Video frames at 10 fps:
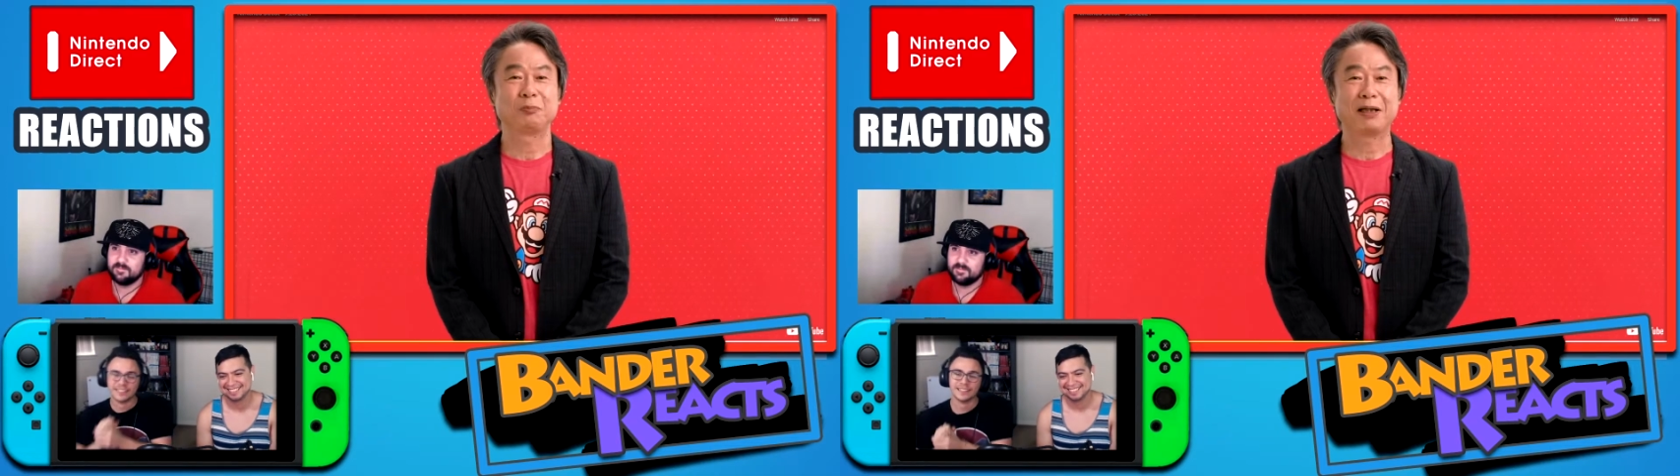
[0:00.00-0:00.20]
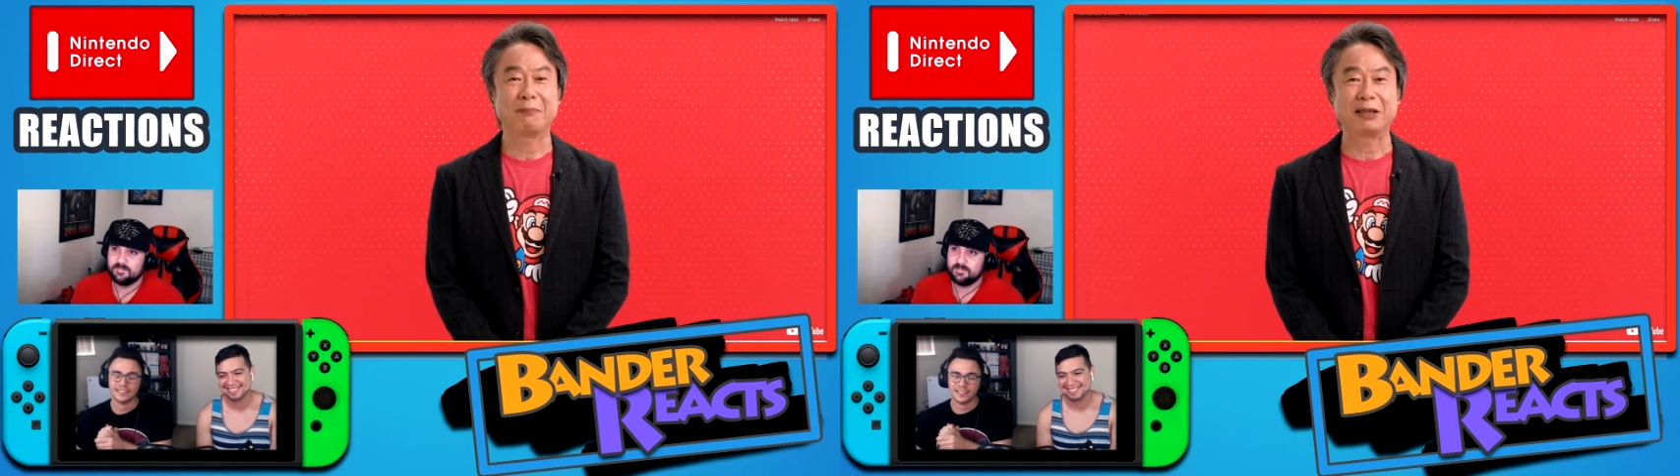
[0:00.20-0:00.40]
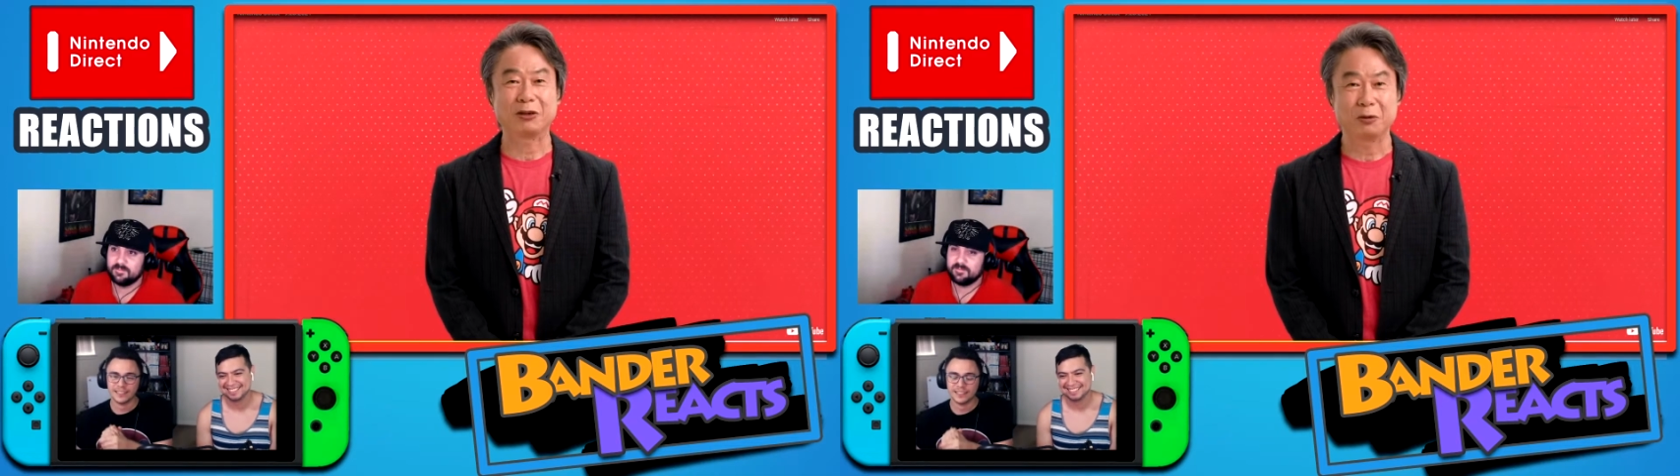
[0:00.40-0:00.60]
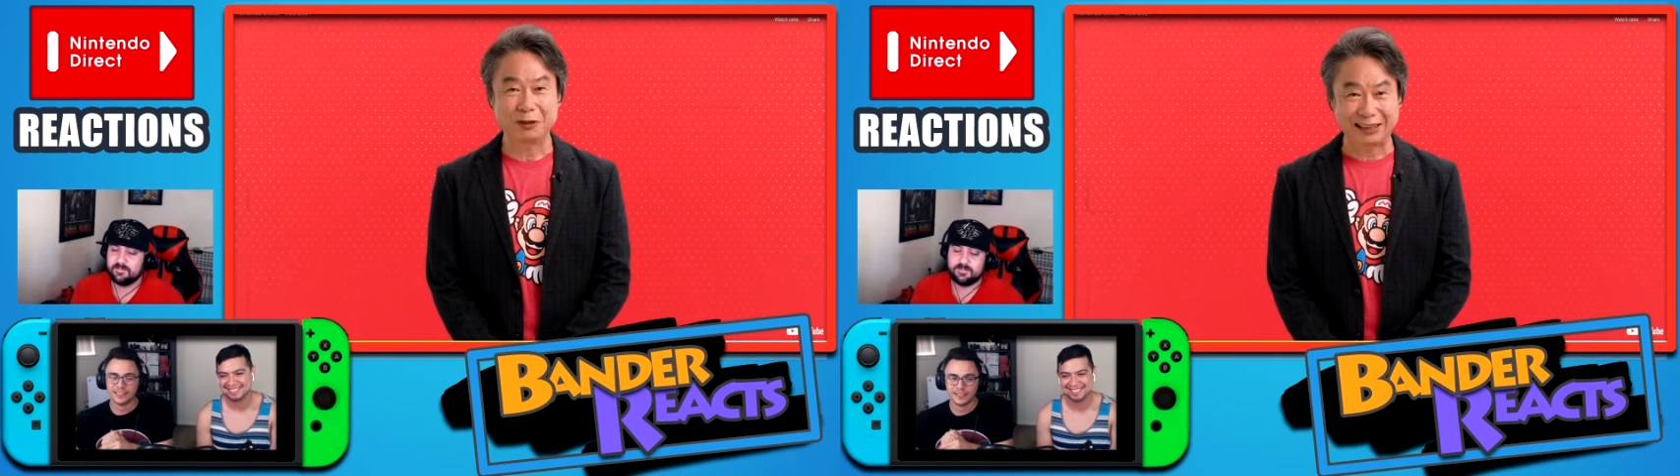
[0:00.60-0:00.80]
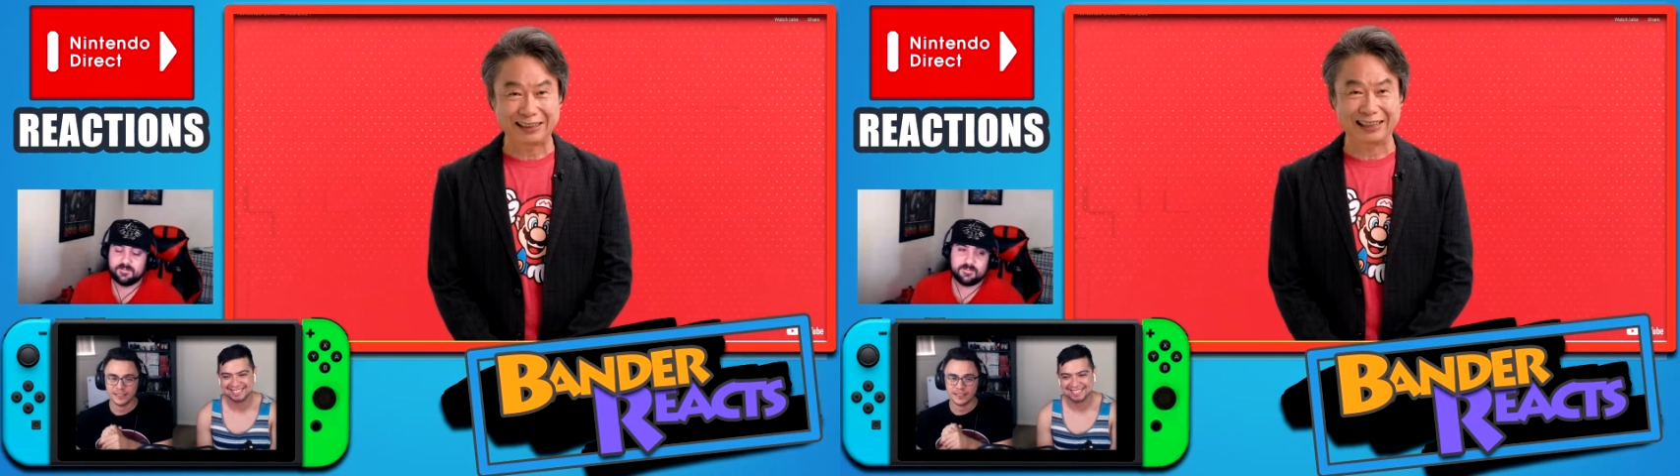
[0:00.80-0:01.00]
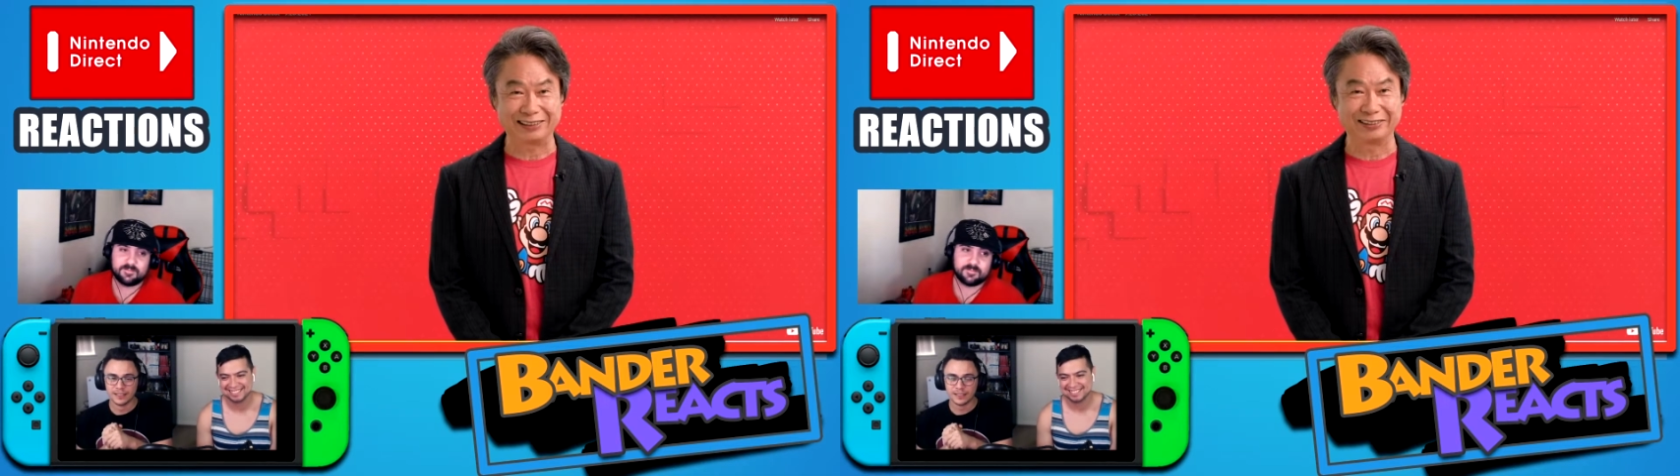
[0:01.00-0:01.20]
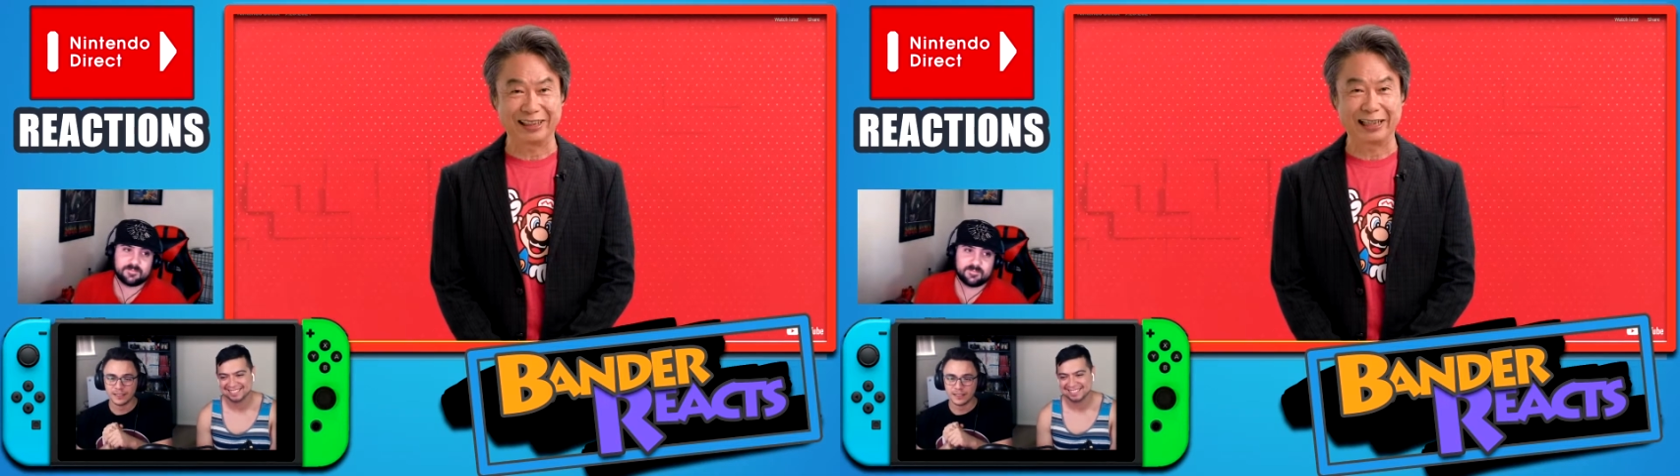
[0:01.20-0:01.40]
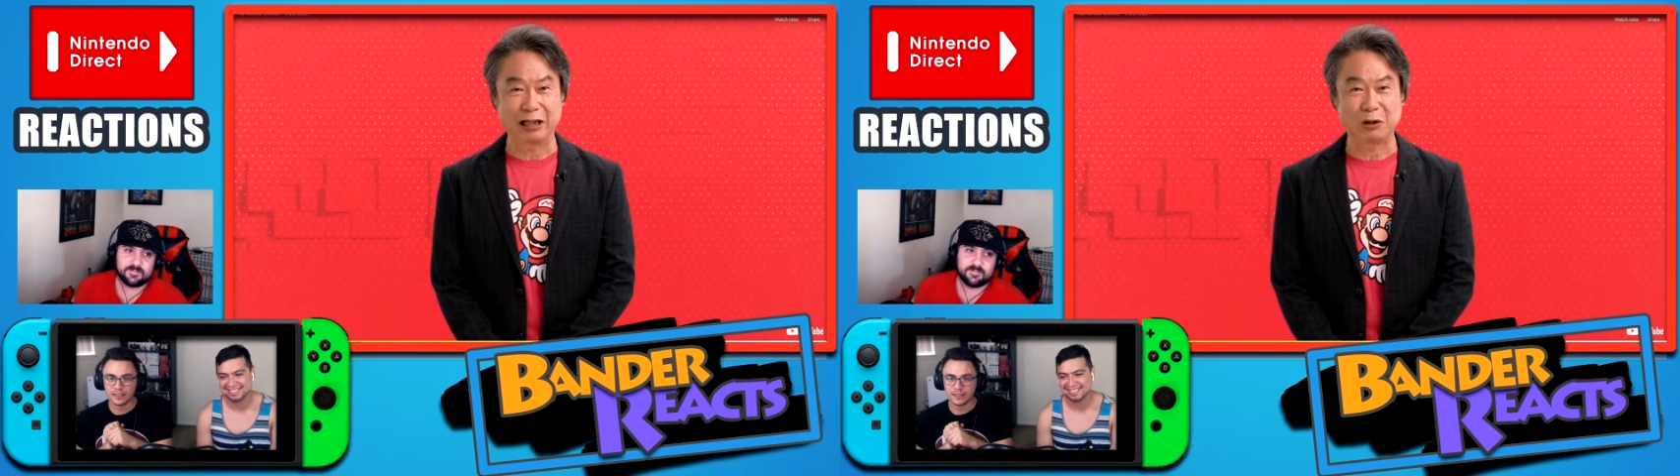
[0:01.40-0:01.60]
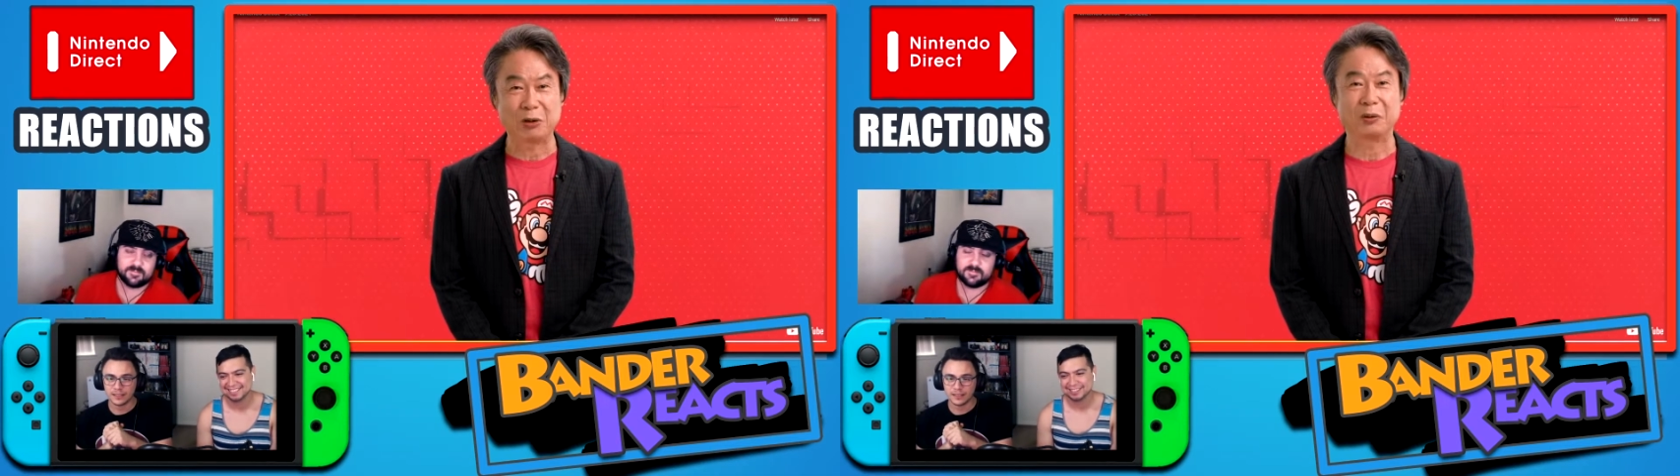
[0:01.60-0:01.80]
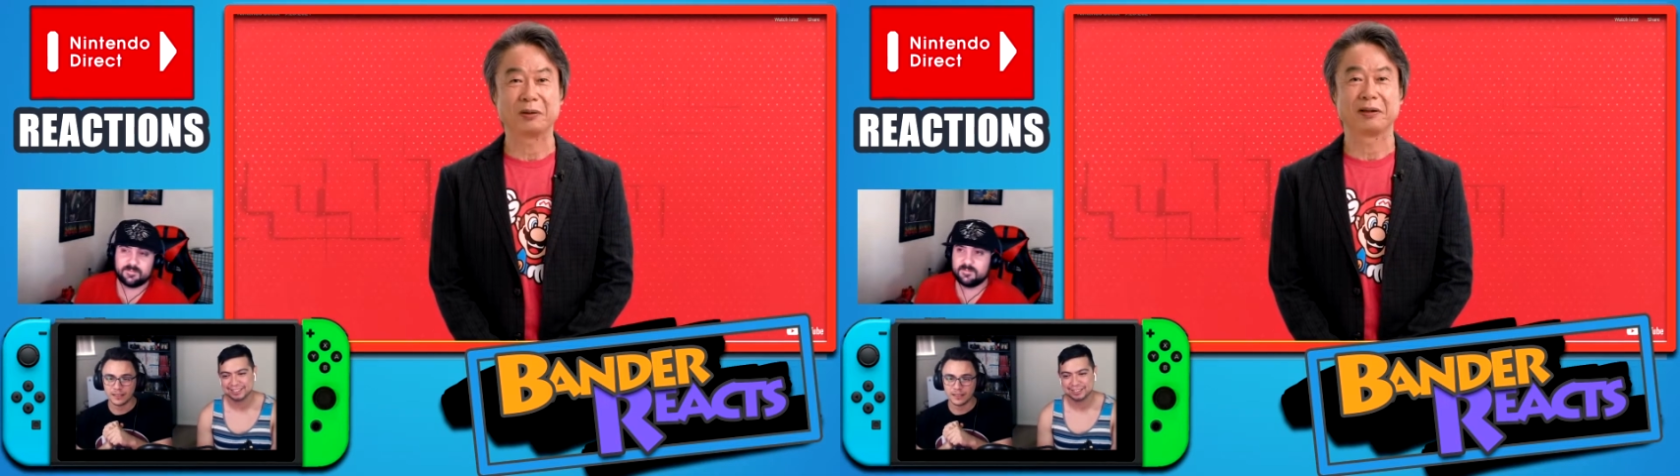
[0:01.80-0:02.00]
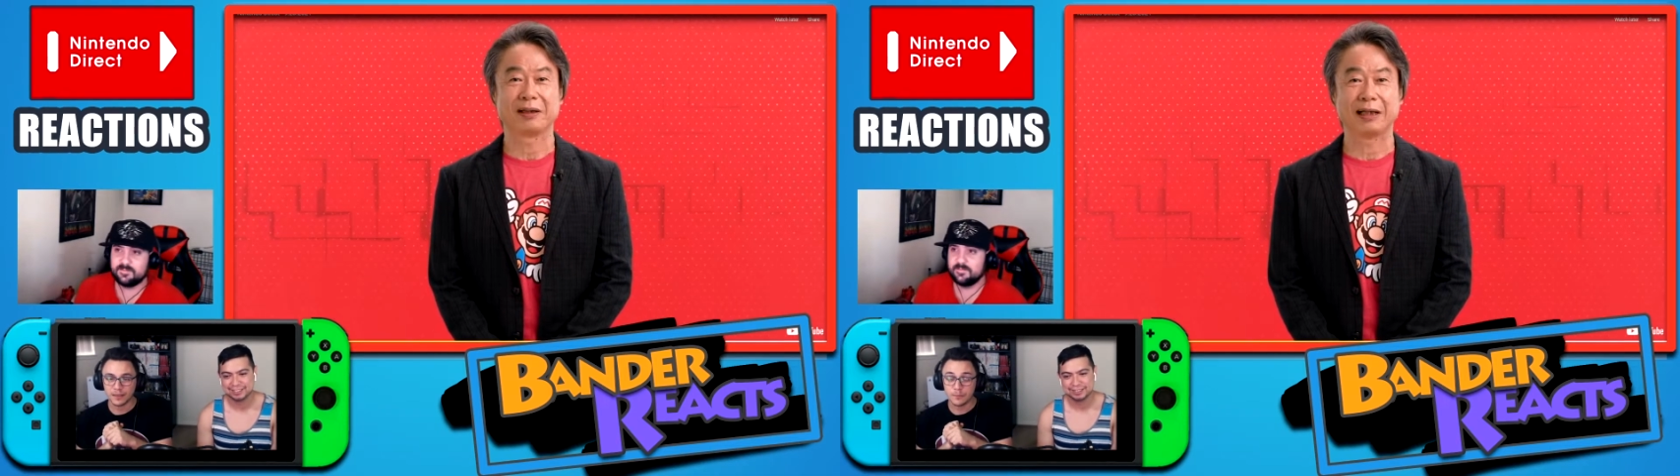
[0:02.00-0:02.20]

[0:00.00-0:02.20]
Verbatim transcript: previously announced that I have been working with the